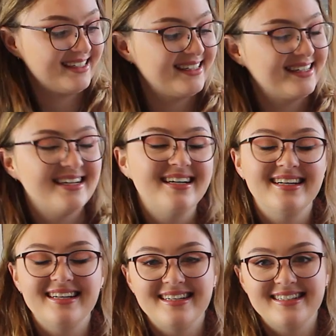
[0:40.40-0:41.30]

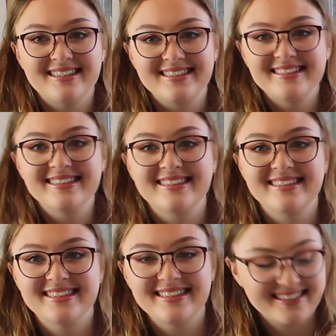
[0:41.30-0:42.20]

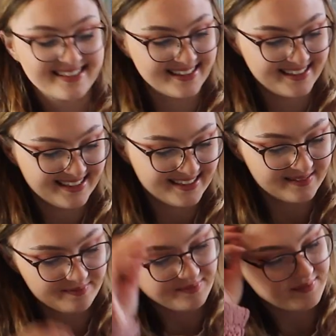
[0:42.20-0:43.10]

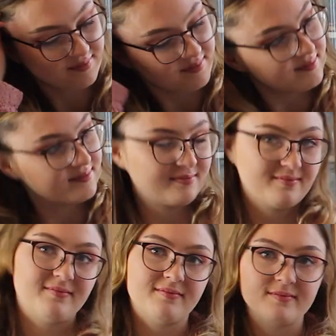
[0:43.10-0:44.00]

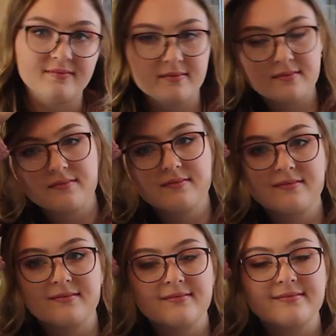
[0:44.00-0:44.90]

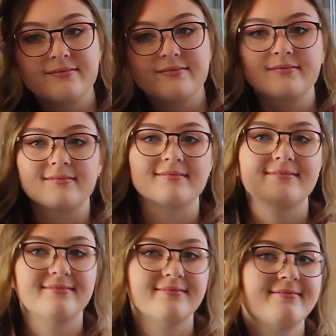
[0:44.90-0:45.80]

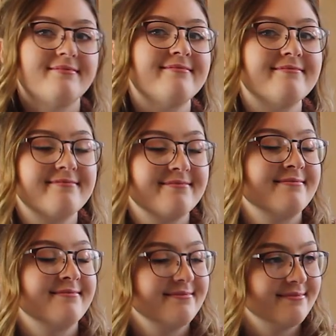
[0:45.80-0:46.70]

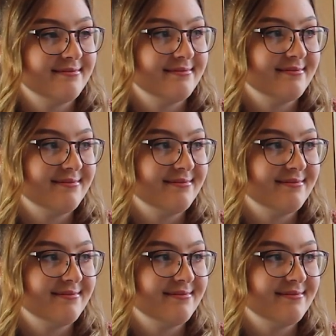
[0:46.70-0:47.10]
This person isn't speaking.